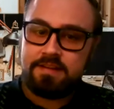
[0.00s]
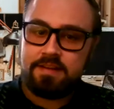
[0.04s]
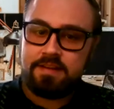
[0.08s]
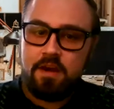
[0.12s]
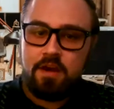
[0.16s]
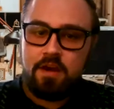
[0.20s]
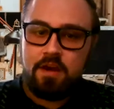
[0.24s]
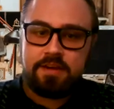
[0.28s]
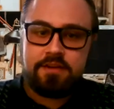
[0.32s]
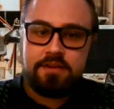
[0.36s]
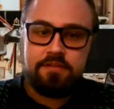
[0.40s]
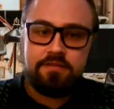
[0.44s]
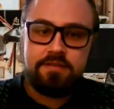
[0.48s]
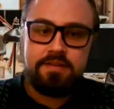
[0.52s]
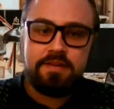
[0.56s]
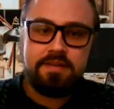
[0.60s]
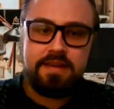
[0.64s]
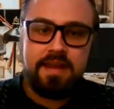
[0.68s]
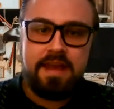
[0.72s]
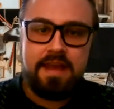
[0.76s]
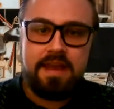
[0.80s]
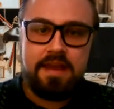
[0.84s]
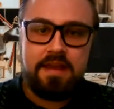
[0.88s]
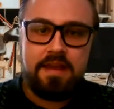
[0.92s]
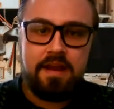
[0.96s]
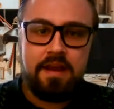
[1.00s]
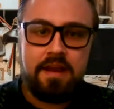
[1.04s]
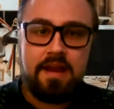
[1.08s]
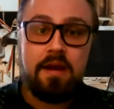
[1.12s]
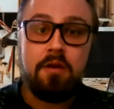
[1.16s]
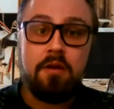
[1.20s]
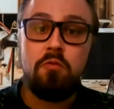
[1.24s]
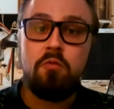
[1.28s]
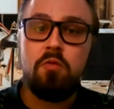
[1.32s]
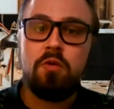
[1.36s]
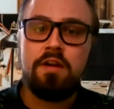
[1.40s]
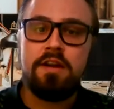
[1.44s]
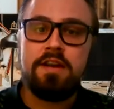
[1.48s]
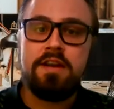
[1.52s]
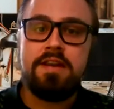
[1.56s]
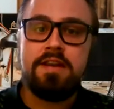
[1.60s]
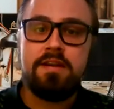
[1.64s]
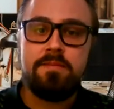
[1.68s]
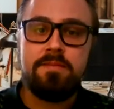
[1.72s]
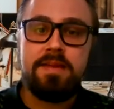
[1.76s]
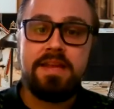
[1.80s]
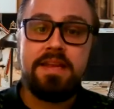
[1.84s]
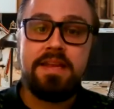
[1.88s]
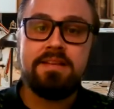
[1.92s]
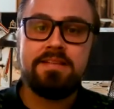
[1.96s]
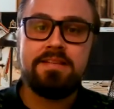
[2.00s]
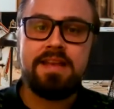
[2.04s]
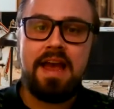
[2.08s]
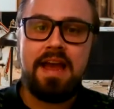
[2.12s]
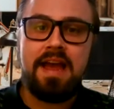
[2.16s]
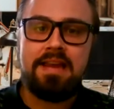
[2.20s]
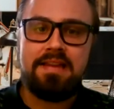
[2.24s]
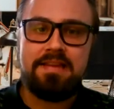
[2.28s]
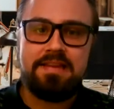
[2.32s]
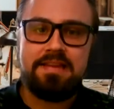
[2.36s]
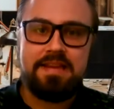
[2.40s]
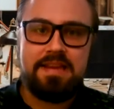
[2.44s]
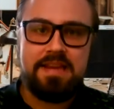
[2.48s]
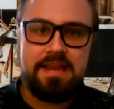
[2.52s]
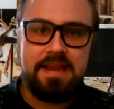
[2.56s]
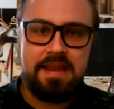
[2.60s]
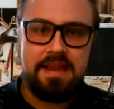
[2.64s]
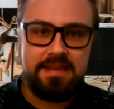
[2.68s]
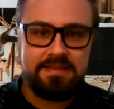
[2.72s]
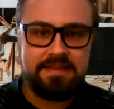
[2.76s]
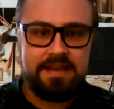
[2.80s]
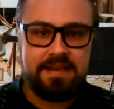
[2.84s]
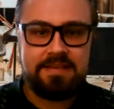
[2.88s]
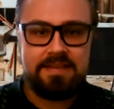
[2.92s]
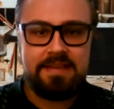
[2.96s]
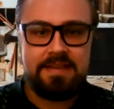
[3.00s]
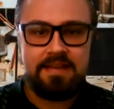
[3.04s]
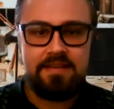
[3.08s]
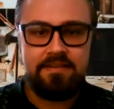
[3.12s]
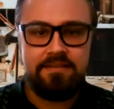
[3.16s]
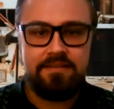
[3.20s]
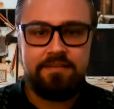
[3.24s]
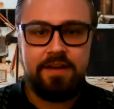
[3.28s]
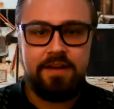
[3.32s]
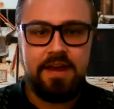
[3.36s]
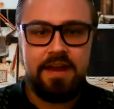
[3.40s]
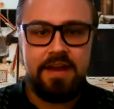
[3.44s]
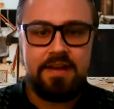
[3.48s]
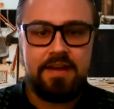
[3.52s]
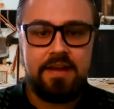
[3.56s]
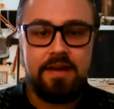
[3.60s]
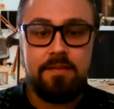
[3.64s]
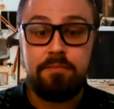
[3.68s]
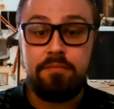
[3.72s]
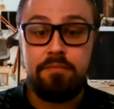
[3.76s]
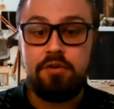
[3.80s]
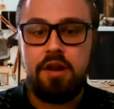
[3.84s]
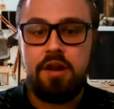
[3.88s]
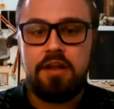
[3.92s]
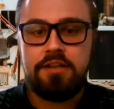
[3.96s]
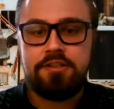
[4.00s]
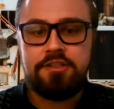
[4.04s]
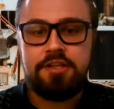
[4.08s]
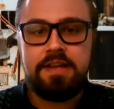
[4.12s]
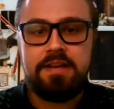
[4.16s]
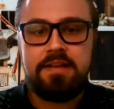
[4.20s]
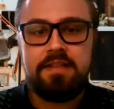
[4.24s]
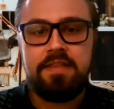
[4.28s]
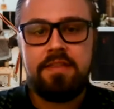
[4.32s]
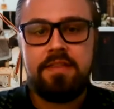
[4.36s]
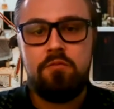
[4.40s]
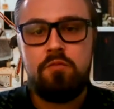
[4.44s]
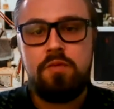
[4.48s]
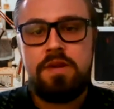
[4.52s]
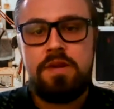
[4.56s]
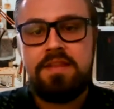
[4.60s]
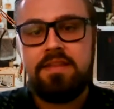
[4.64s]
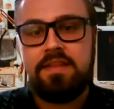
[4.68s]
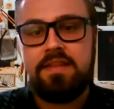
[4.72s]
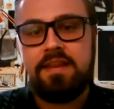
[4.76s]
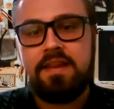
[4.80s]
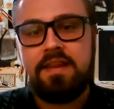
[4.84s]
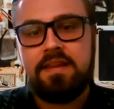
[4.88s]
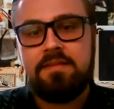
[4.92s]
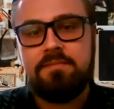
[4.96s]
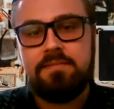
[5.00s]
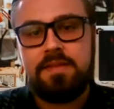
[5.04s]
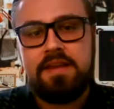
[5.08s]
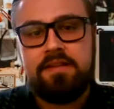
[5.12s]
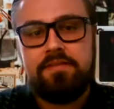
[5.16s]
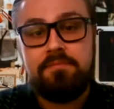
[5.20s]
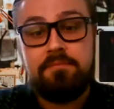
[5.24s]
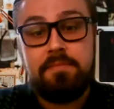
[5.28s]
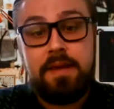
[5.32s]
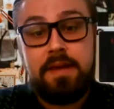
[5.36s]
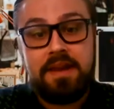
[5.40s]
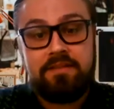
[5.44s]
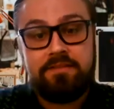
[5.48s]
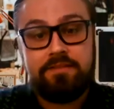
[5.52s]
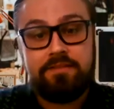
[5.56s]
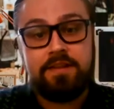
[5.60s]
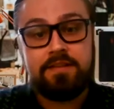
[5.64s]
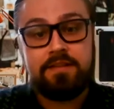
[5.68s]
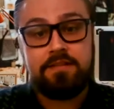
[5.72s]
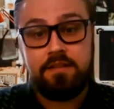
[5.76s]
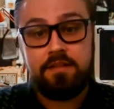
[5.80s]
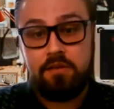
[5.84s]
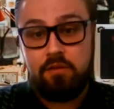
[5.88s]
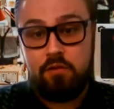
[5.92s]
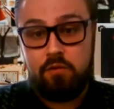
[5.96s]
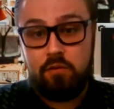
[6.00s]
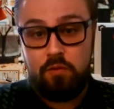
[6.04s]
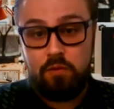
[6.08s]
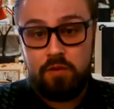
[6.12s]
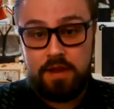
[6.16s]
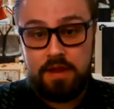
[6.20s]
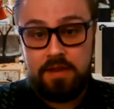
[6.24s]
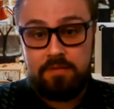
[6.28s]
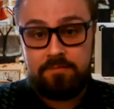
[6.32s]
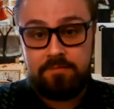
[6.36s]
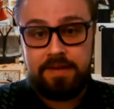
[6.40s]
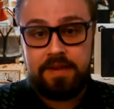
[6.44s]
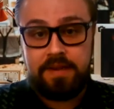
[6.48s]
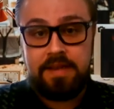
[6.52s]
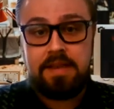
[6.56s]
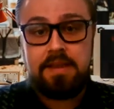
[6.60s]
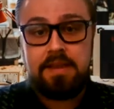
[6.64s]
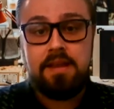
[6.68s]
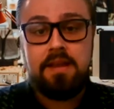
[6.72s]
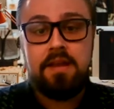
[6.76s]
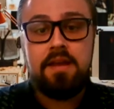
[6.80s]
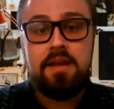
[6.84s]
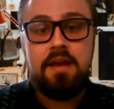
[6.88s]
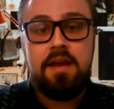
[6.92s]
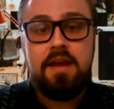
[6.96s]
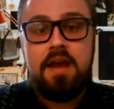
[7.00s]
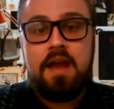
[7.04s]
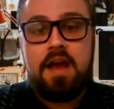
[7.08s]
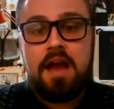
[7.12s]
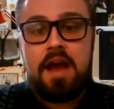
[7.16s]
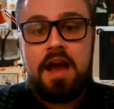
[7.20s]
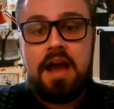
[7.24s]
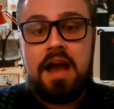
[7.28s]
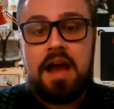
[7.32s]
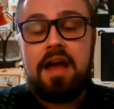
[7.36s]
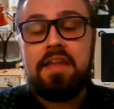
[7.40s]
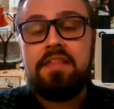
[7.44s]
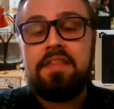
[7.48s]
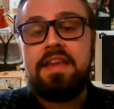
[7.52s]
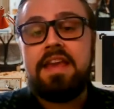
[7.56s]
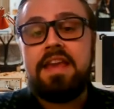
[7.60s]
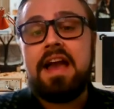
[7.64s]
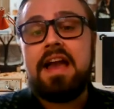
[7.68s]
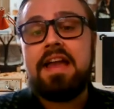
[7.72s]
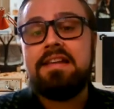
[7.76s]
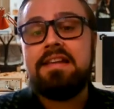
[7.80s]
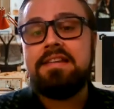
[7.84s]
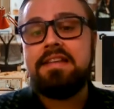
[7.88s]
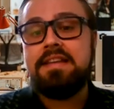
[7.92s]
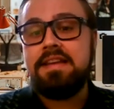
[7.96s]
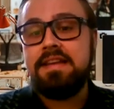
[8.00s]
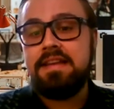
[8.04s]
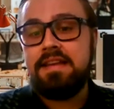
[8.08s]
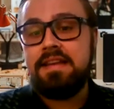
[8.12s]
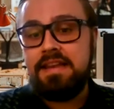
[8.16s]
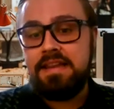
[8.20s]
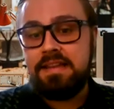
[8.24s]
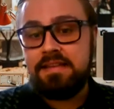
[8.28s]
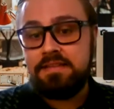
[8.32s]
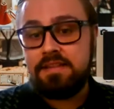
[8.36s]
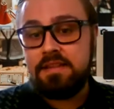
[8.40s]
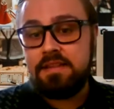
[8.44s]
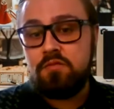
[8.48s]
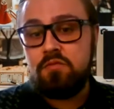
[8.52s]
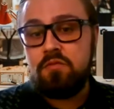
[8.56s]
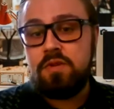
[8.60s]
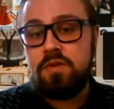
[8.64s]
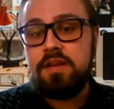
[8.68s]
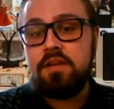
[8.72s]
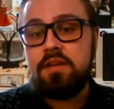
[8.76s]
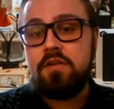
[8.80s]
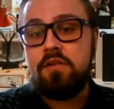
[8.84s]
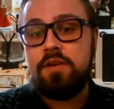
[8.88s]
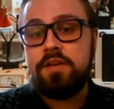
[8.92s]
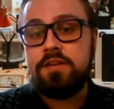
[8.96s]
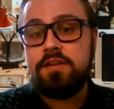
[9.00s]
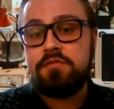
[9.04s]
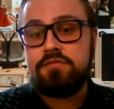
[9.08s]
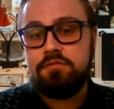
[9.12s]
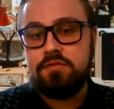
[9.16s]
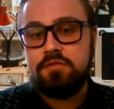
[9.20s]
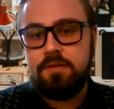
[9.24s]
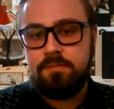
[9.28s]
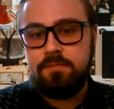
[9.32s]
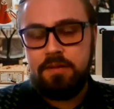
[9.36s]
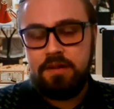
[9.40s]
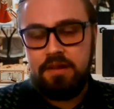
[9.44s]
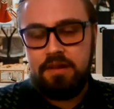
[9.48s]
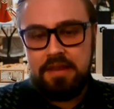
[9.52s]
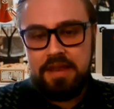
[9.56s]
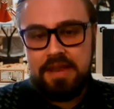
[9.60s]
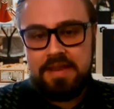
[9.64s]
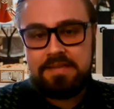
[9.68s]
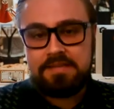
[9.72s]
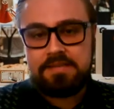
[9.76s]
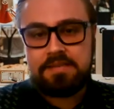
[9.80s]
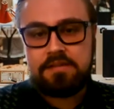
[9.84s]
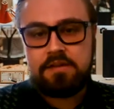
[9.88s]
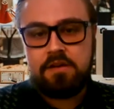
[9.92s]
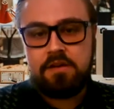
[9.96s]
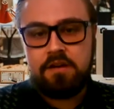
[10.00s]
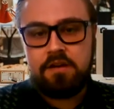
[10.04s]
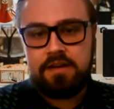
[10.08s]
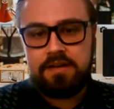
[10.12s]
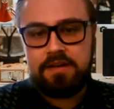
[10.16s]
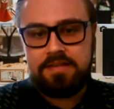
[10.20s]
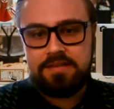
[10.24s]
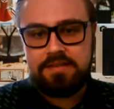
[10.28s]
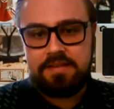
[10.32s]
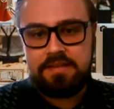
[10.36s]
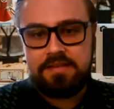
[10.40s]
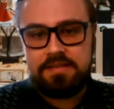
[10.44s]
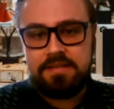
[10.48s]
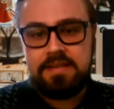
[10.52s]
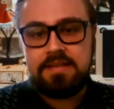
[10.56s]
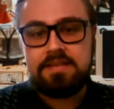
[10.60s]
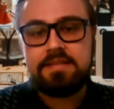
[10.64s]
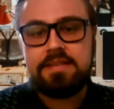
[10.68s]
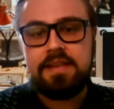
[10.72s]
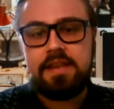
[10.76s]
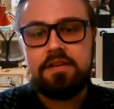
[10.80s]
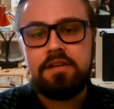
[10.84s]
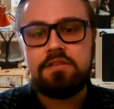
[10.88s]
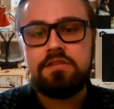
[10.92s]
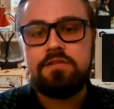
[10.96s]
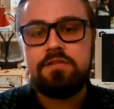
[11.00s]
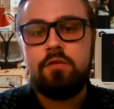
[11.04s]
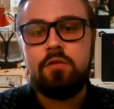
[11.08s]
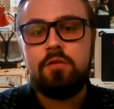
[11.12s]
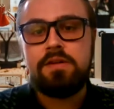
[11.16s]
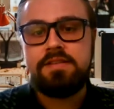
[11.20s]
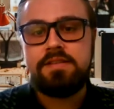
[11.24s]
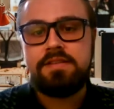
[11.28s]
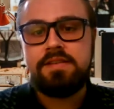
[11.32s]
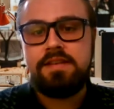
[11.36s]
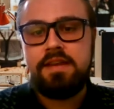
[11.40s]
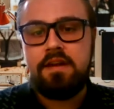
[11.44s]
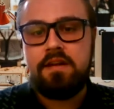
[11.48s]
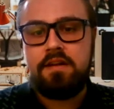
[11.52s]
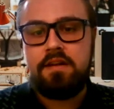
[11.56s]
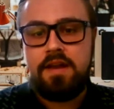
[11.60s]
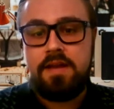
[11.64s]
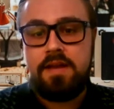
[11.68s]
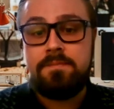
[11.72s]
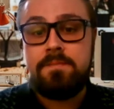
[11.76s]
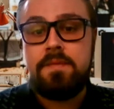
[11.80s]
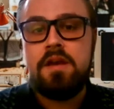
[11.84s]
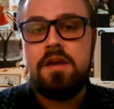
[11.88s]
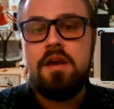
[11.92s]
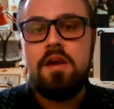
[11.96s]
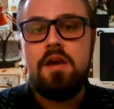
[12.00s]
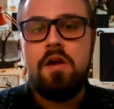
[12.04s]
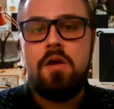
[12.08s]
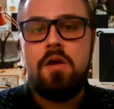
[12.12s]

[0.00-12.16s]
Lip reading: to talk to you today. We're here because IT has identified a project that we think can be of benefit to the whole company. The idea is that we are going to replace our existing Salesforce CRM